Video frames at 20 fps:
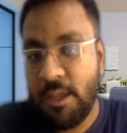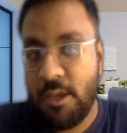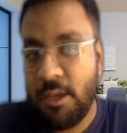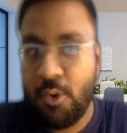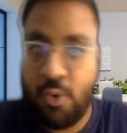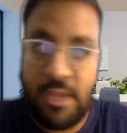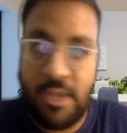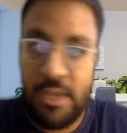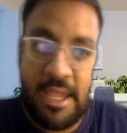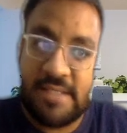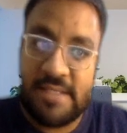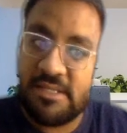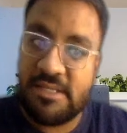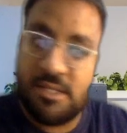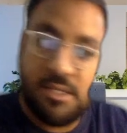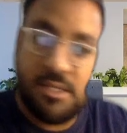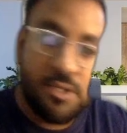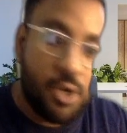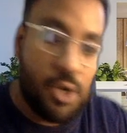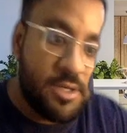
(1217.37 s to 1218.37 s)
Okay, it's
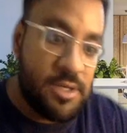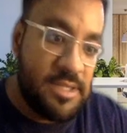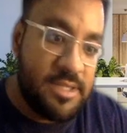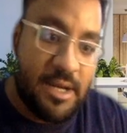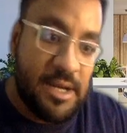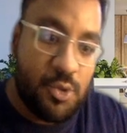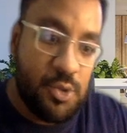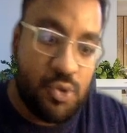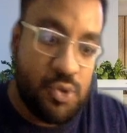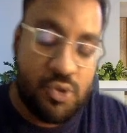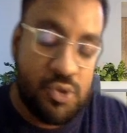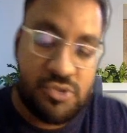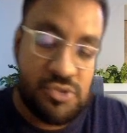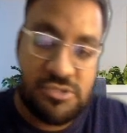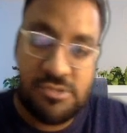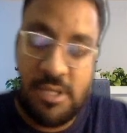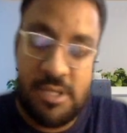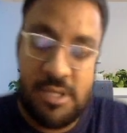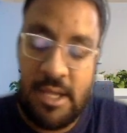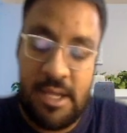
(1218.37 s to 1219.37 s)
not there
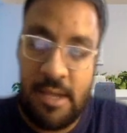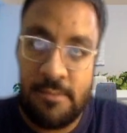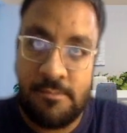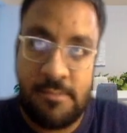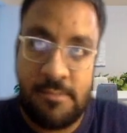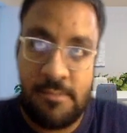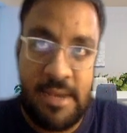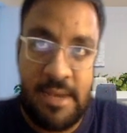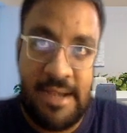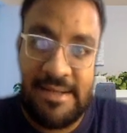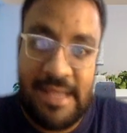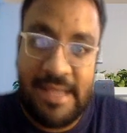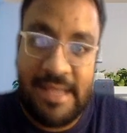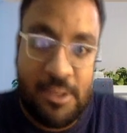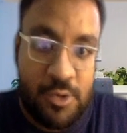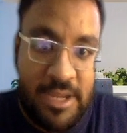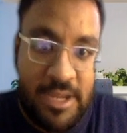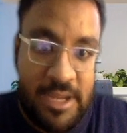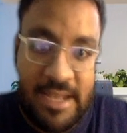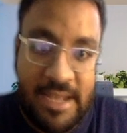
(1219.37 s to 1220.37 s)
to
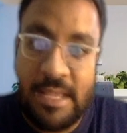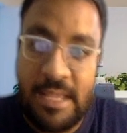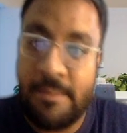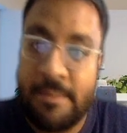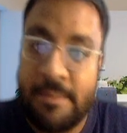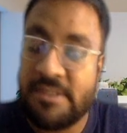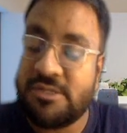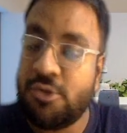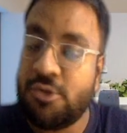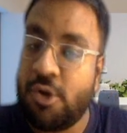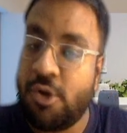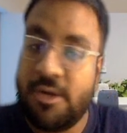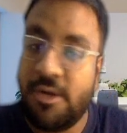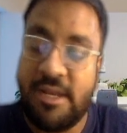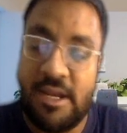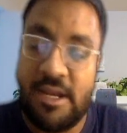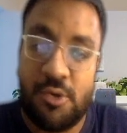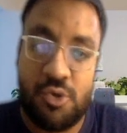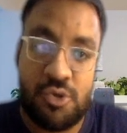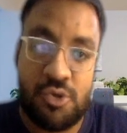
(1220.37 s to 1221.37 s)
interrogate them. It's not
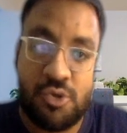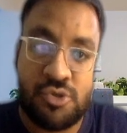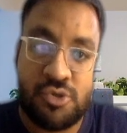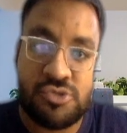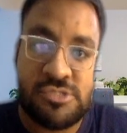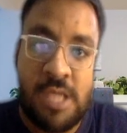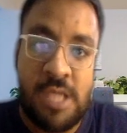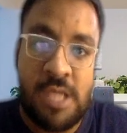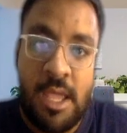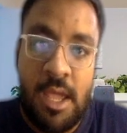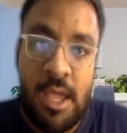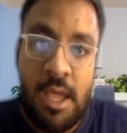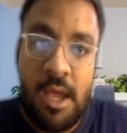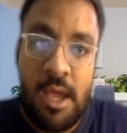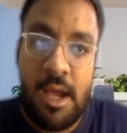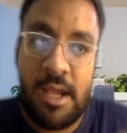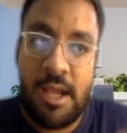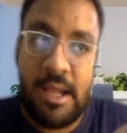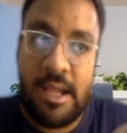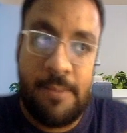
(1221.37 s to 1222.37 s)
there to
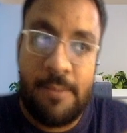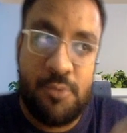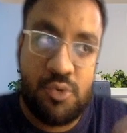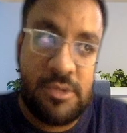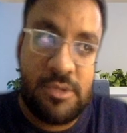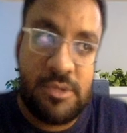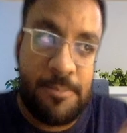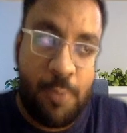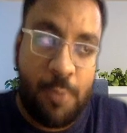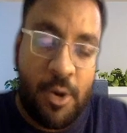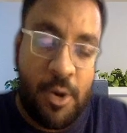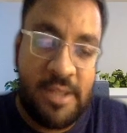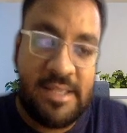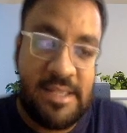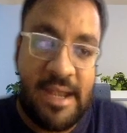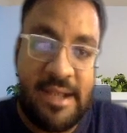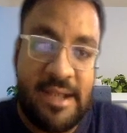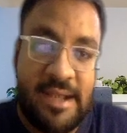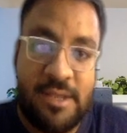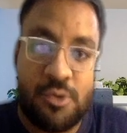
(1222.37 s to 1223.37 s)
come to the point
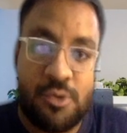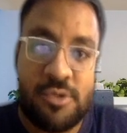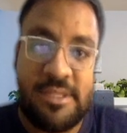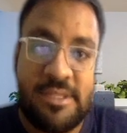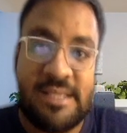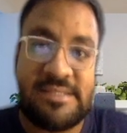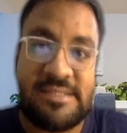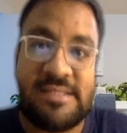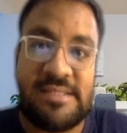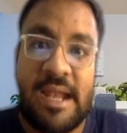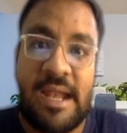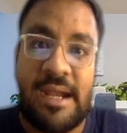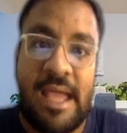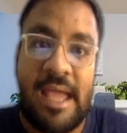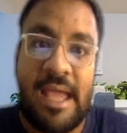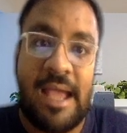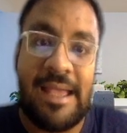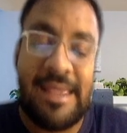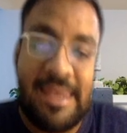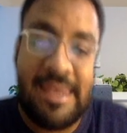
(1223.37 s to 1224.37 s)
that they start
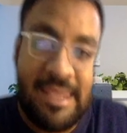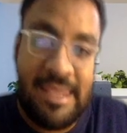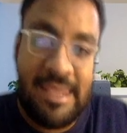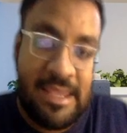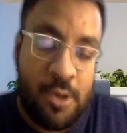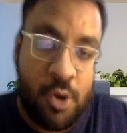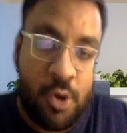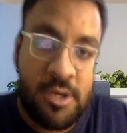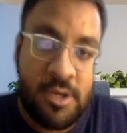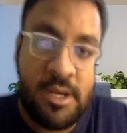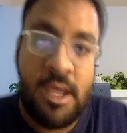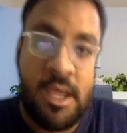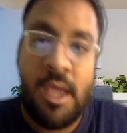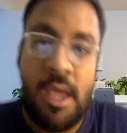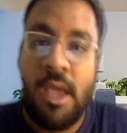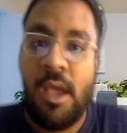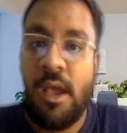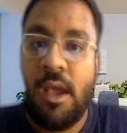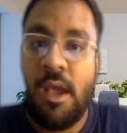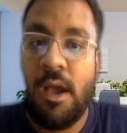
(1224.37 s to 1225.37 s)
agreeing on
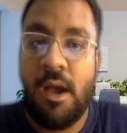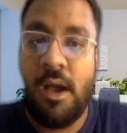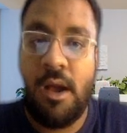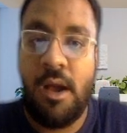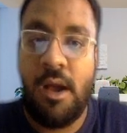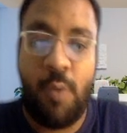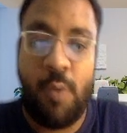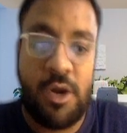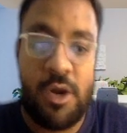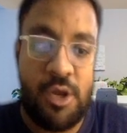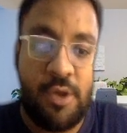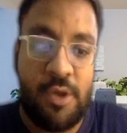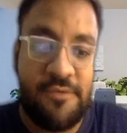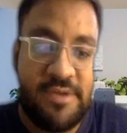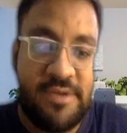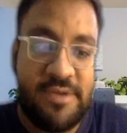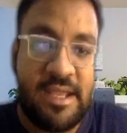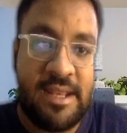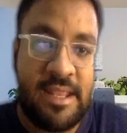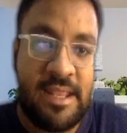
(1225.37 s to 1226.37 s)
what you
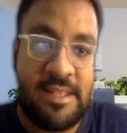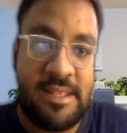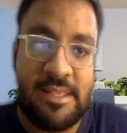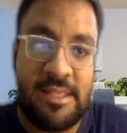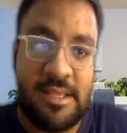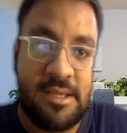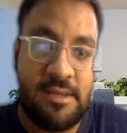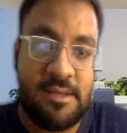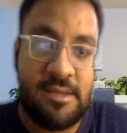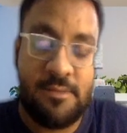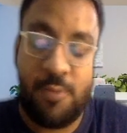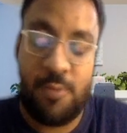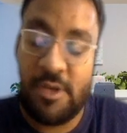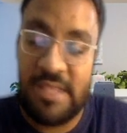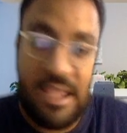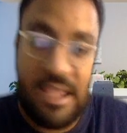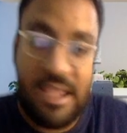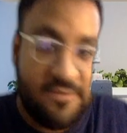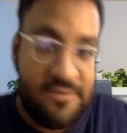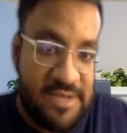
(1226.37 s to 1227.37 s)
have done and
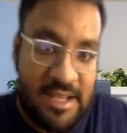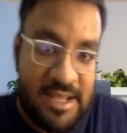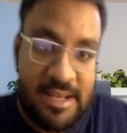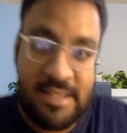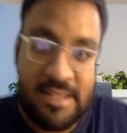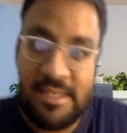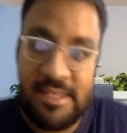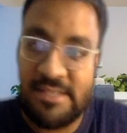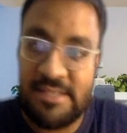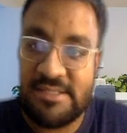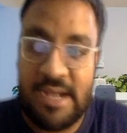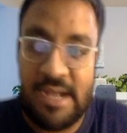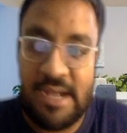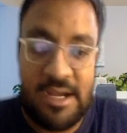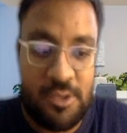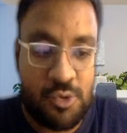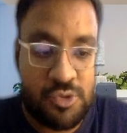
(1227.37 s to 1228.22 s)
what they have done, and they start